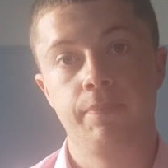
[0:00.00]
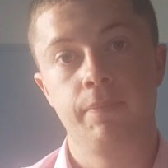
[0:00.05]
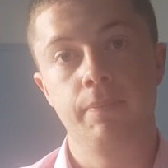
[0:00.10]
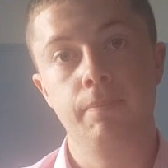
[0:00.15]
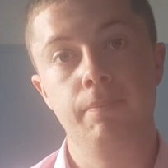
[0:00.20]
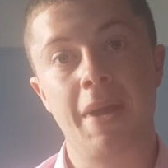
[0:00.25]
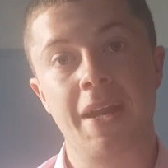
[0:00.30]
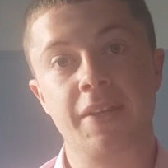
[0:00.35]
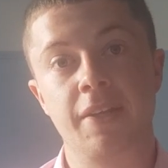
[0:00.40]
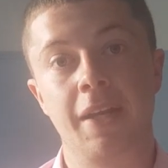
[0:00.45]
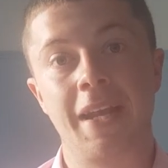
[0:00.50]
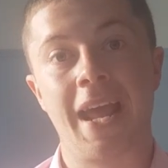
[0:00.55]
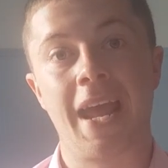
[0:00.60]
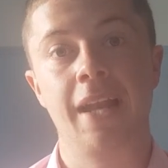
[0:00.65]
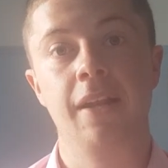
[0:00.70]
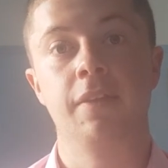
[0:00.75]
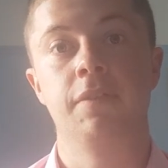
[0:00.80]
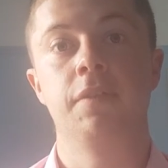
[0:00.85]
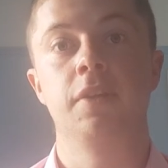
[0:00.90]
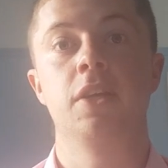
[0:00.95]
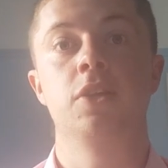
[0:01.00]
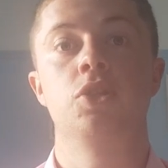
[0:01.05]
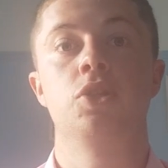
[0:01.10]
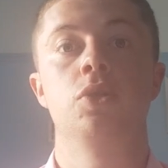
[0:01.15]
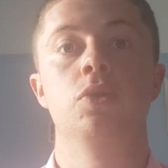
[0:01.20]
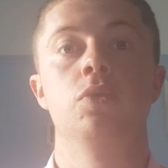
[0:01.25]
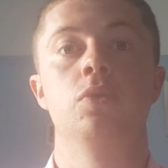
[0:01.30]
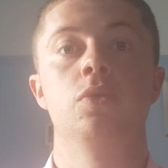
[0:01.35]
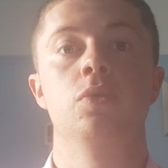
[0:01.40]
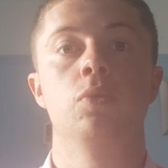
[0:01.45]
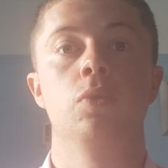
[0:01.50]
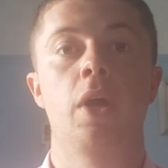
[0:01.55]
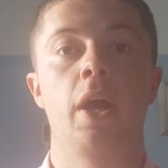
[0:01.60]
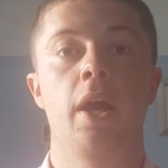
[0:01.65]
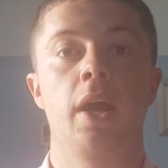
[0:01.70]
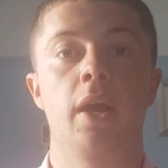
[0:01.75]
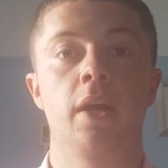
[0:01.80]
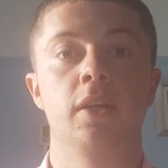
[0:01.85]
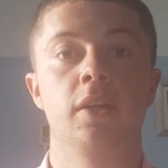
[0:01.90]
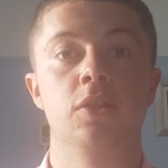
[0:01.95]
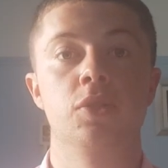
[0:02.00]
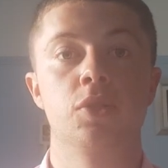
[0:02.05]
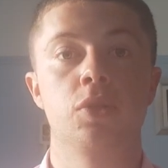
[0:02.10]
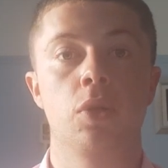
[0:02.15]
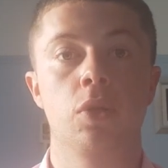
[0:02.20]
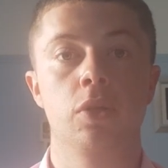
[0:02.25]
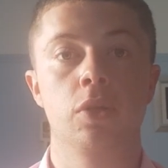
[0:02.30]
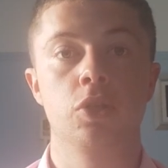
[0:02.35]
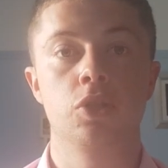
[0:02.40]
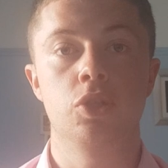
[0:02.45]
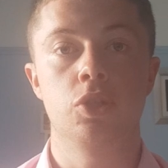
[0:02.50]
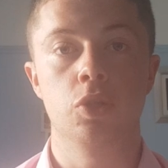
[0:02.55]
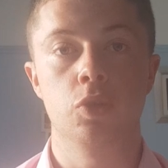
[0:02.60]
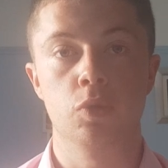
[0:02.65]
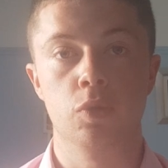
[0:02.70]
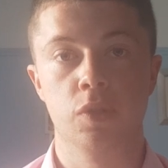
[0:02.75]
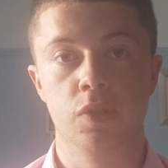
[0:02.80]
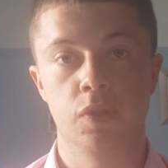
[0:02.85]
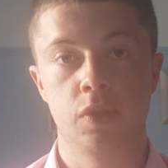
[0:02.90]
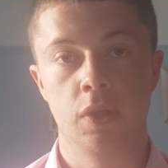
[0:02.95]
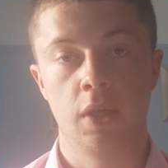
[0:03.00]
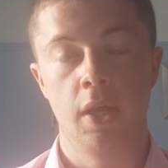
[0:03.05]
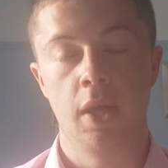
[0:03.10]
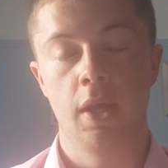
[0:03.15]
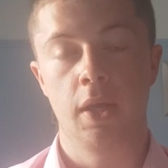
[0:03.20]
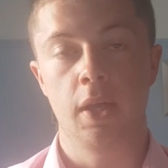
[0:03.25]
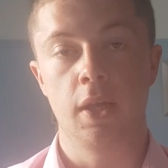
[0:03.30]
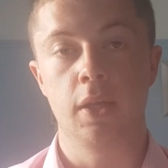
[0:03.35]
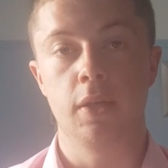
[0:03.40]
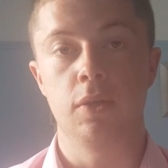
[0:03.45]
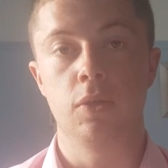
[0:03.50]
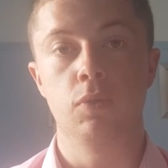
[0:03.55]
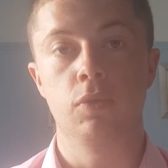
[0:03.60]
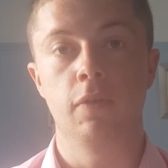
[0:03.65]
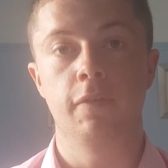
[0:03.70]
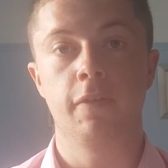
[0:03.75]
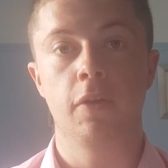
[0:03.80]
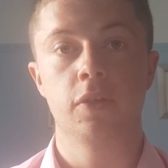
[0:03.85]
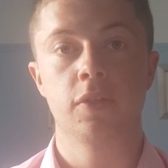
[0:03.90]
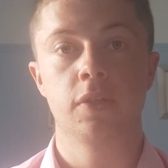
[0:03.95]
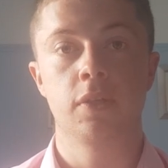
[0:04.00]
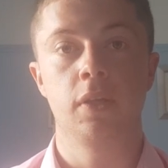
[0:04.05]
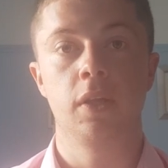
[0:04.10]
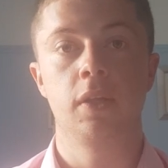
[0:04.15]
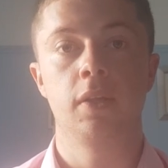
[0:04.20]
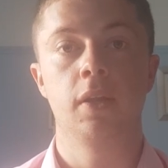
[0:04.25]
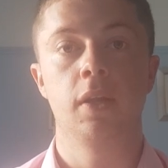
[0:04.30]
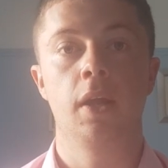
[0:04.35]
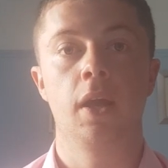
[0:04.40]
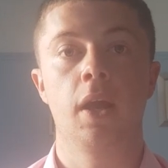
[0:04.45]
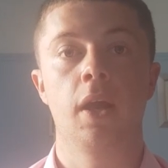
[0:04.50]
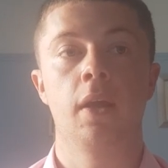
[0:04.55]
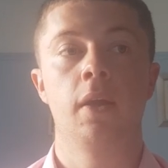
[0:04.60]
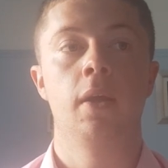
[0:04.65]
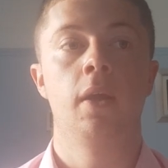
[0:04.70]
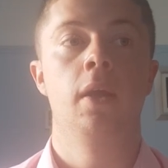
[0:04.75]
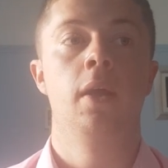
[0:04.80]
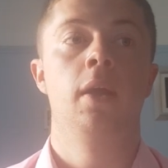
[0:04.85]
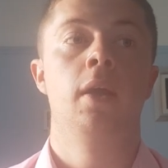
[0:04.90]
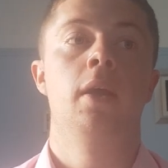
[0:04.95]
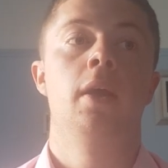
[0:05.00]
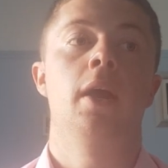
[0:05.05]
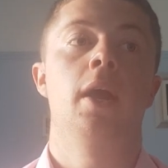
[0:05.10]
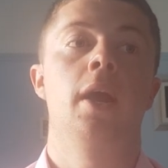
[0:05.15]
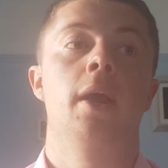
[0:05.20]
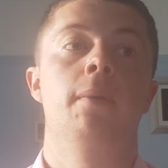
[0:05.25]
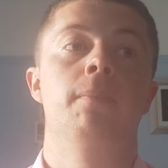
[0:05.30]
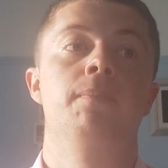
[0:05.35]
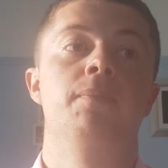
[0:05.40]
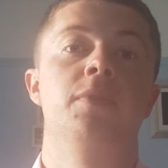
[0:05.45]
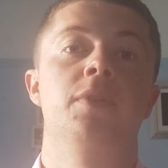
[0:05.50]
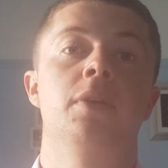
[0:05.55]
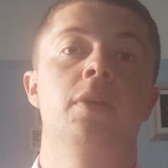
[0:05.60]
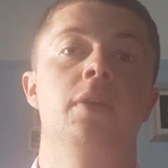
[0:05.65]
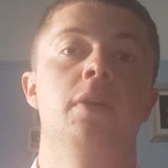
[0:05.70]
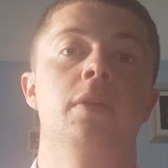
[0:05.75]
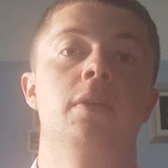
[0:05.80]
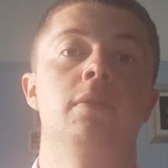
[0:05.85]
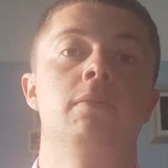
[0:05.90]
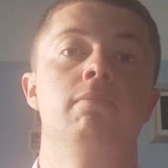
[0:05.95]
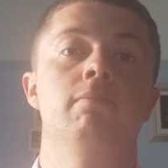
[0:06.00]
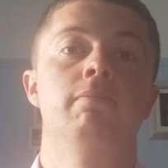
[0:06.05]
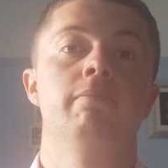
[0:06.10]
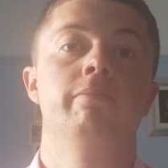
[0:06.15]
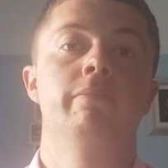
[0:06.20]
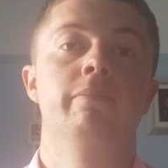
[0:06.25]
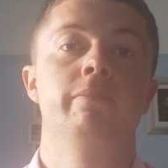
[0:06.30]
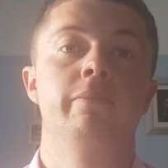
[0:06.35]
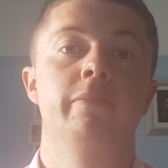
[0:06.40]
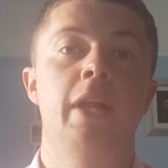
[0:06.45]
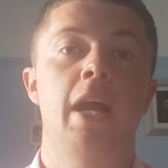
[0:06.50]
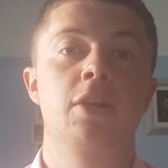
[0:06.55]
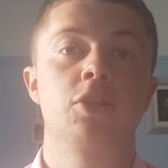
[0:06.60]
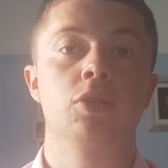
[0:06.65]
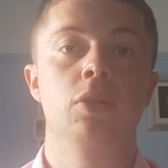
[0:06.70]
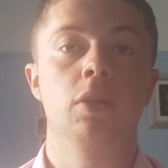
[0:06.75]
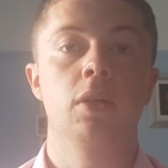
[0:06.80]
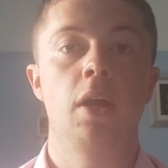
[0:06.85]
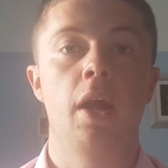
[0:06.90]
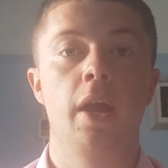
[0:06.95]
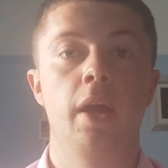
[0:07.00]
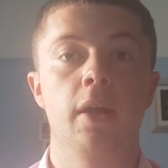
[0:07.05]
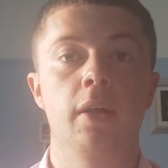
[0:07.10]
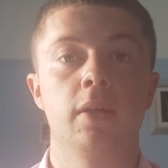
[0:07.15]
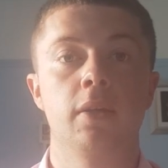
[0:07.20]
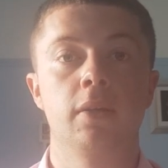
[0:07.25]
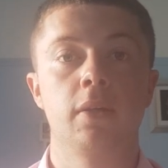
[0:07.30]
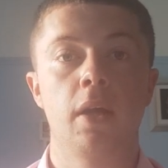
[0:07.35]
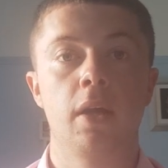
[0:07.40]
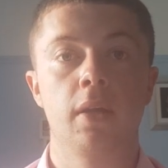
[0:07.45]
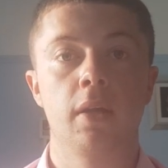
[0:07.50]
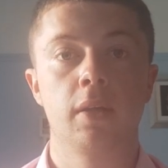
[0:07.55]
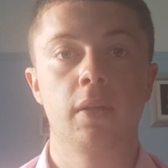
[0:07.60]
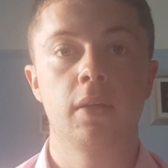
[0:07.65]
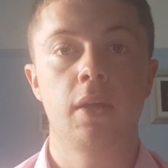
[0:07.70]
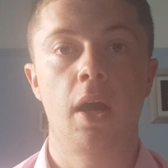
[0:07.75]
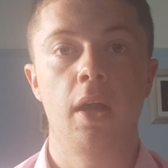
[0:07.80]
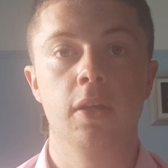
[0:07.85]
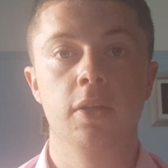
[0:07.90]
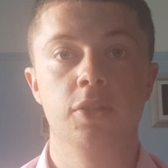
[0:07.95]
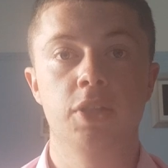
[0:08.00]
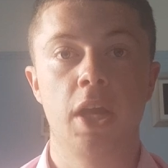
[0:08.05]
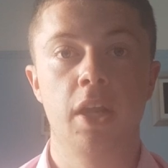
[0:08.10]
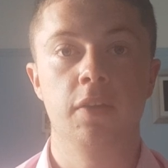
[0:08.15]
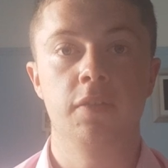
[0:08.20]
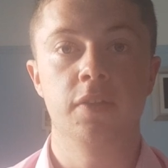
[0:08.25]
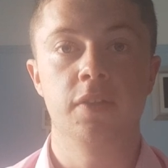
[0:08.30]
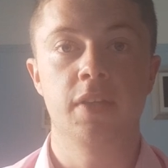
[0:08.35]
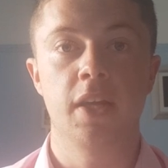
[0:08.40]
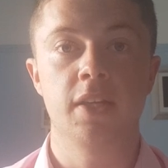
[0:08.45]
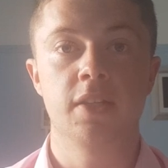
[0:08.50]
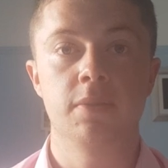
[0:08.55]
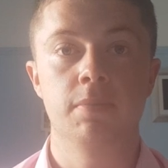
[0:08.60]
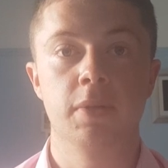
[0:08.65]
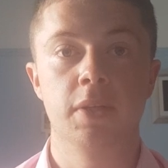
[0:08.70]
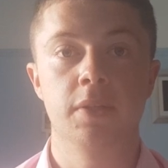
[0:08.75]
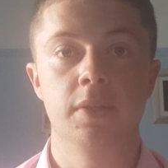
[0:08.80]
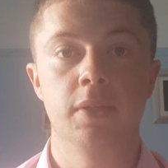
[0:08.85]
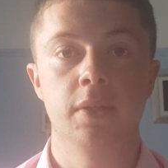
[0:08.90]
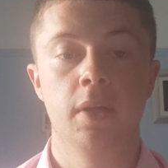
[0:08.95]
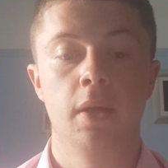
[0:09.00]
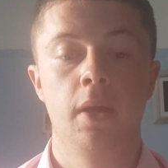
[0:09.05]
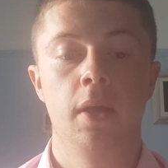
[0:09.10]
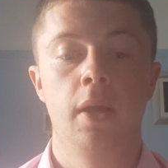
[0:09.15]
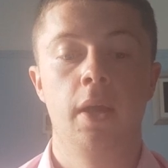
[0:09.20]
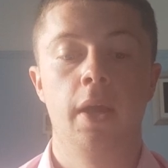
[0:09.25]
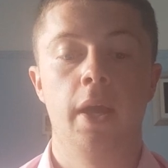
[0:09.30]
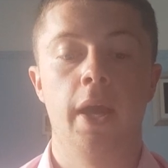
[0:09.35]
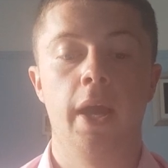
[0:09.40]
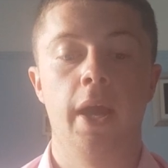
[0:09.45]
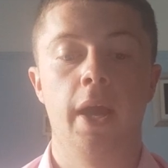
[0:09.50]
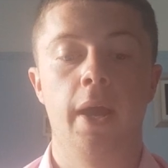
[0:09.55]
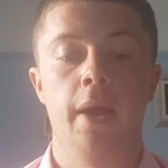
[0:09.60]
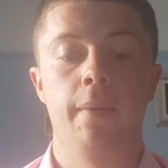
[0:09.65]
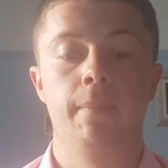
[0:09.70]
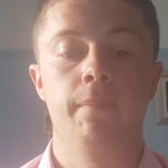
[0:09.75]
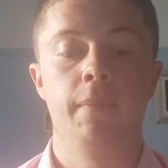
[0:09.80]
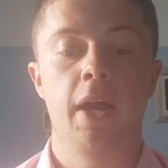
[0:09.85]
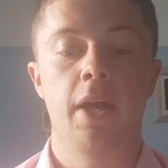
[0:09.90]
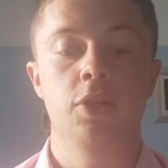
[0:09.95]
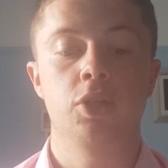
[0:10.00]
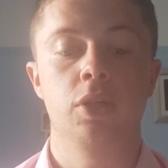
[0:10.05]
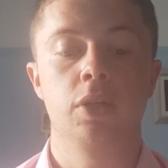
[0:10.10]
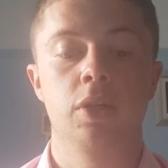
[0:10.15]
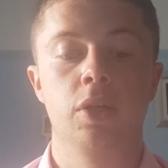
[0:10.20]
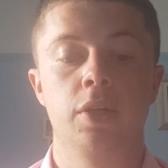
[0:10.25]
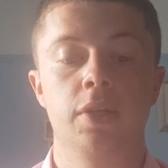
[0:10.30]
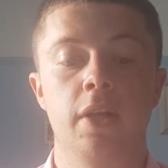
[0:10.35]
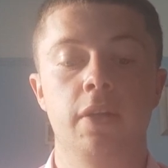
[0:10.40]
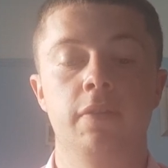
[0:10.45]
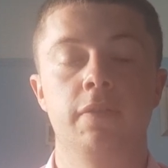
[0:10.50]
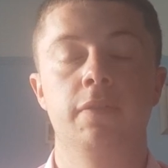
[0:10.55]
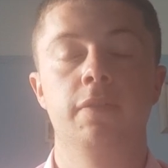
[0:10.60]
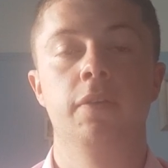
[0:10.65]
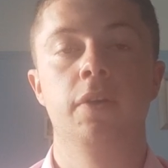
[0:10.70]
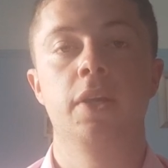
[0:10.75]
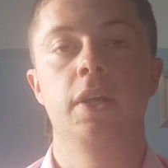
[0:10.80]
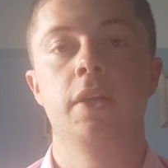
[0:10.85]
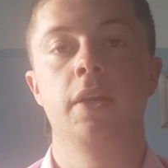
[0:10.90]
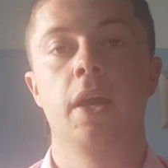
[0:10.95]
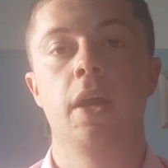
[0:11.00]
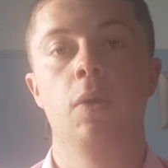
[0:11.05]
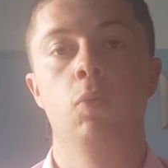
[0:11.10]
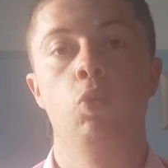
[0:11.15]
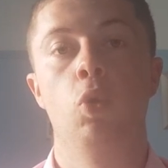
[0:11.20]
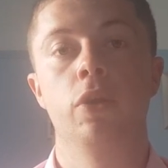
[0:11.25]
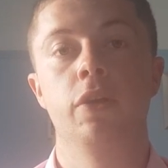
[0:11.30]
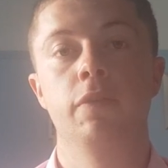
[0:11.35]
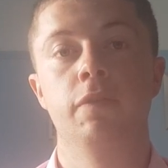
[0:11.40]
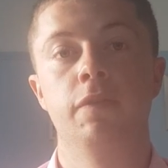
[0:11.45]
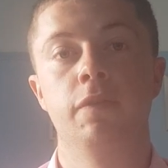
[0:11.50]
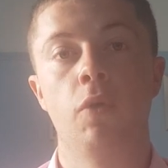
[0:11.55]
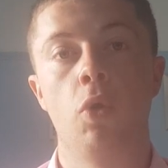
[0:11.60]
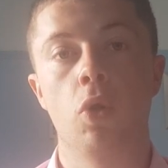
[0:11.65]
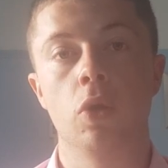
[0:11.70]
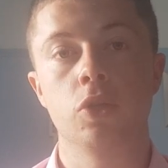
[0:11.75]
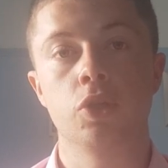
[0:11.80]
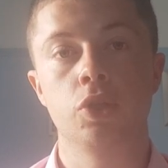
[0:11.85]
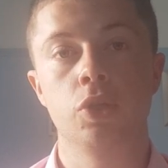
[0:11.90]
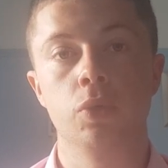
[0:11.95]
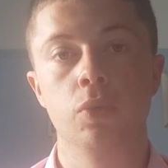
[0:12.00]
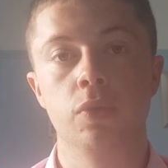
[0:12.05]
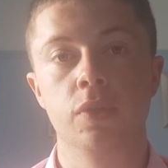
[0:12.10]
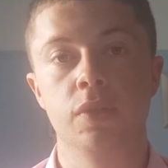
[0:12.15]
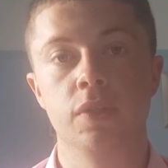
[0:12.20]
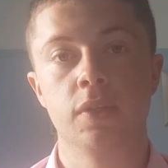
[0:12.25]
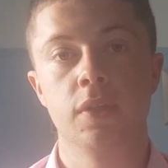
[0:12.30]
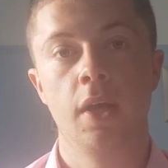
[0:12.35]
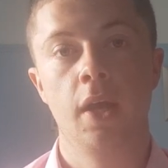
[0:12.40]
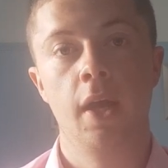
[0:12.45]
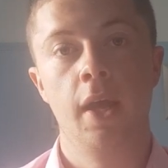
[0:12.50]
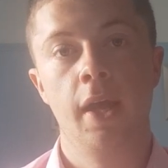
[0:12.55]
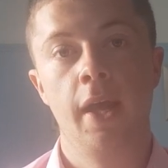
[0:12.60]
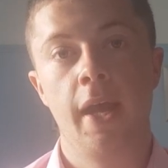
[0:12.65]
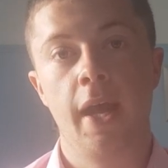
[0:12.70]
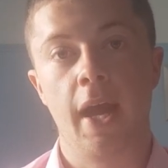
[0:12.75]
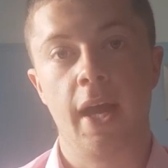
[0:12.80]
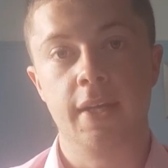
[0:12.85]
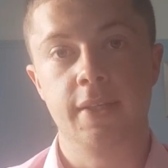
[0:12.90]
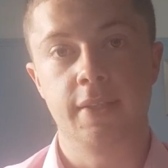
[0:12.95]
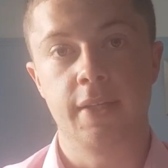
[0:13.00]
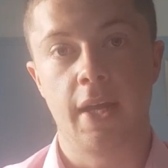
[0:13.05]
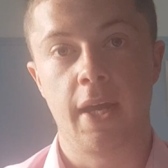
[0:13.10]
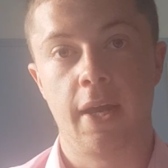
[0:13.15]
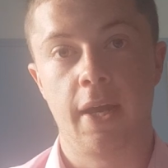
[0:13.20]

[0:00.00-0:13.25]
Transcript: mental health issues concerning students in university today. The National College Health Assessment actually identified 1 in 4 students as